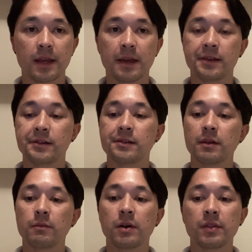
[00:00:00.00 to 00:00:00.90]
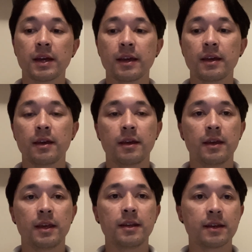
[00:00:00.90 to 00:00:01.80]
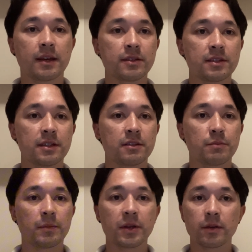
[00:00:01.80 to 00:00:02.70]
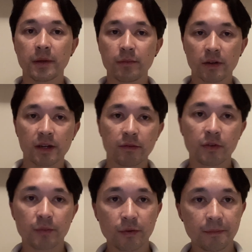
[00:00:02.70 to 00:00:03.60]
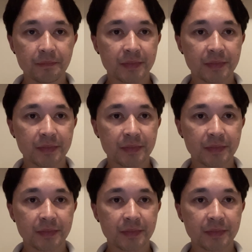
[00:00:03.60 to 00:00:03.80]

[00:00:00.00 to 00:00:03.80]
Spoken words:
And while that indicates it's going to be more comfortable,